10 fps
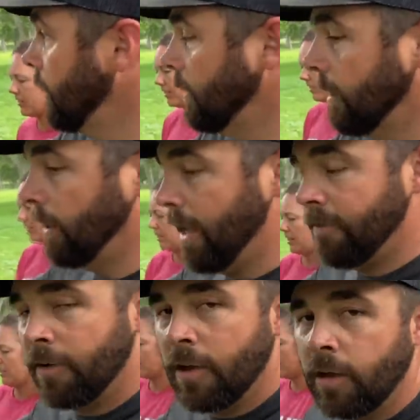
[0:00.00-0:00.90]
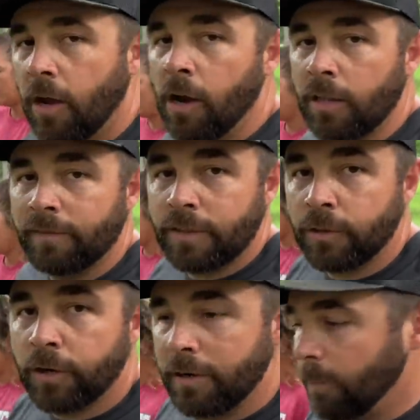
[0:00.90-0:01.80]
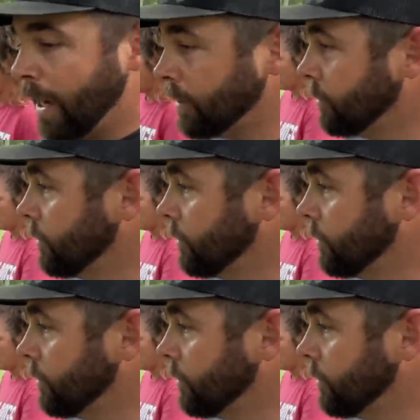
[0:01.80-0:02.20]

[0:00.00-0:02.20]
then they'll have all of this green pasture